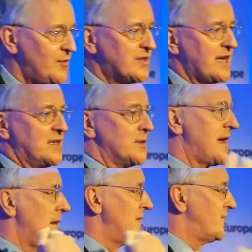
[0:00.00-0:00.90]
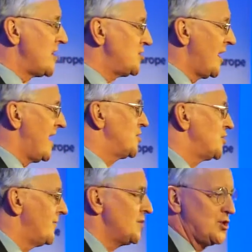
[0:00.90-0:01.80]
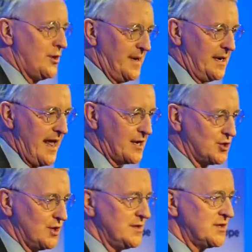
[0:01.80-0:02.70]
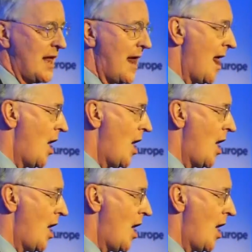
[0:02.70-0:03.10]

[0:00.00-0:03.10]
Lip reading: if you take into account the French election, the German elections,